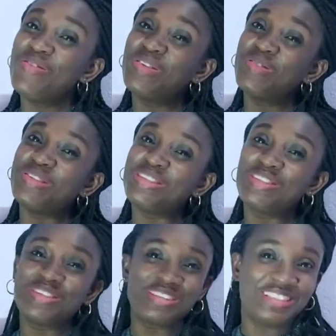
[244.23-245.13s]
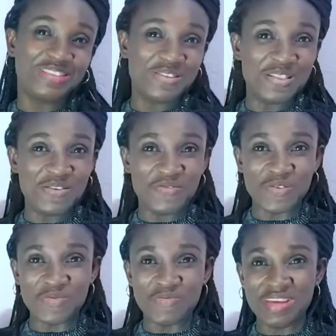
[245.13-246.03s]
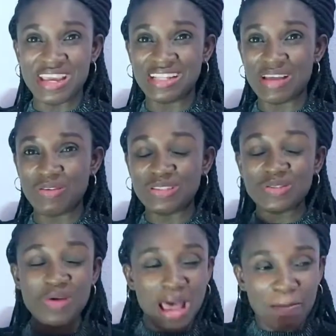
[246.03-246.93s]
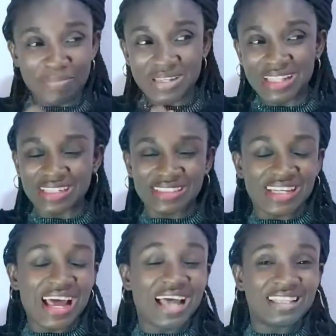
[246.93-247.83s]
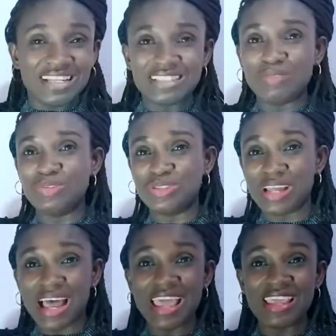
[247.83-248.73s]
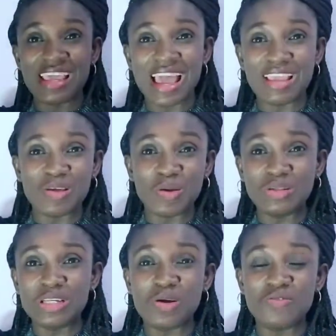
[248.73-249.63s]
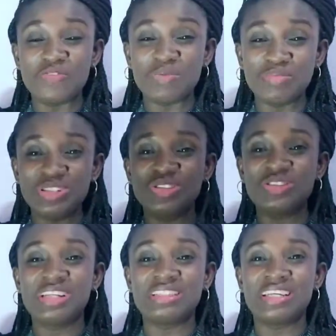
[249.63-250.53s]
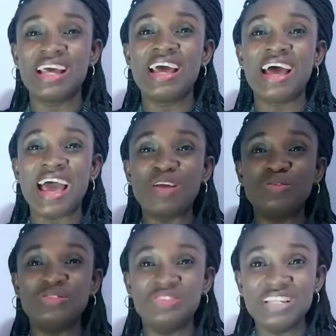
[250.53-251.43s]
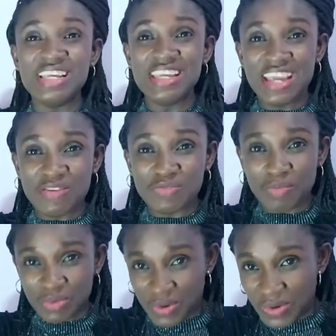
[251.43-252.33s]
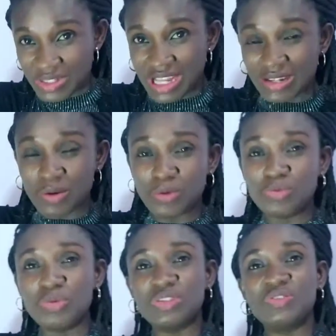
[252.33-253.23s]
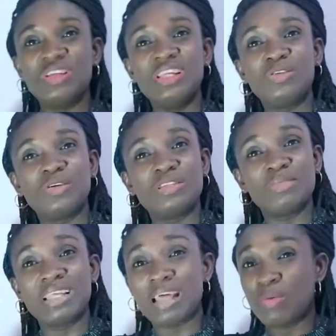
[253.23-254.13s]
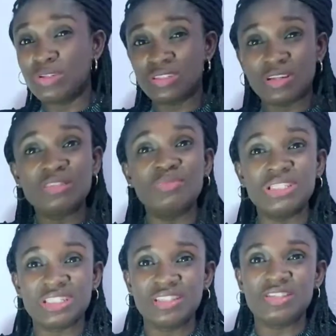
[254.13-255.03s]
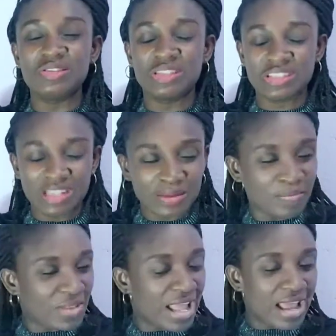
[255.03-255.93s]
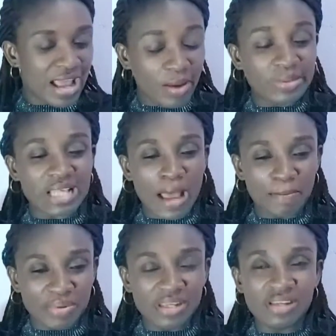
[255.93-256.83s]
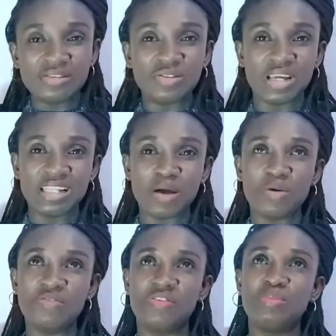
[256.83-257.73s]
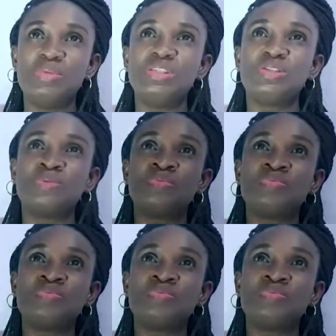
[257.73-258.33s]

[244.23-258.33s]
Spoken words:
it was such a relief for me, and I was so happy that at least I got a confirmation that I could really hear from God, and God was really talking to me, that I was not missing it, you understand? I was happy to get that confirmation.